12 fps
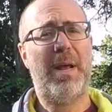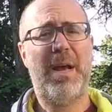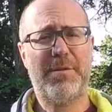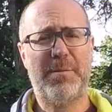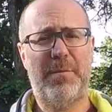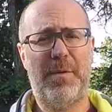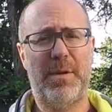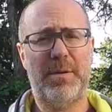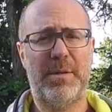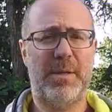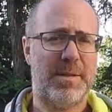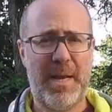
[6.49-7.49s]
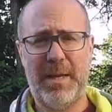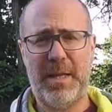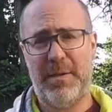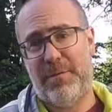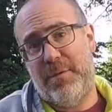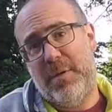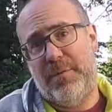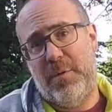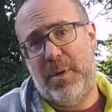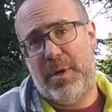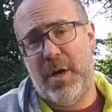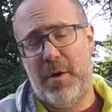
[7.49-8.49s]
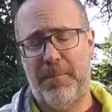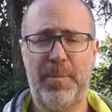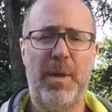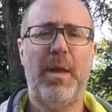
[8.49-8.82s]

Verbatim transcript: have some fun attending if, if you want to go.